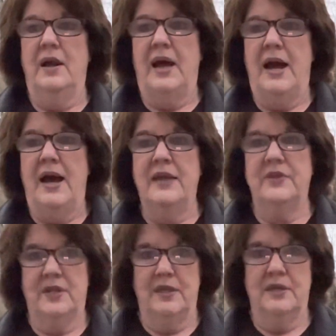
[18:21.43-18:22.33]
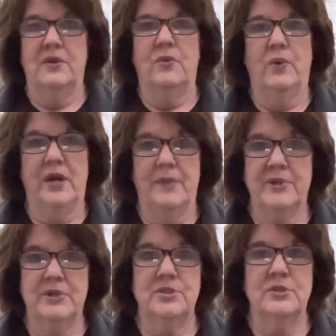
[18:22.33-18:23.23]
I think what I'm
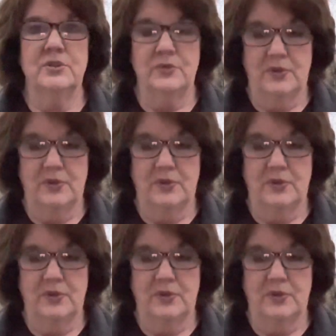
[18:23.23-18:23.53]
gonna do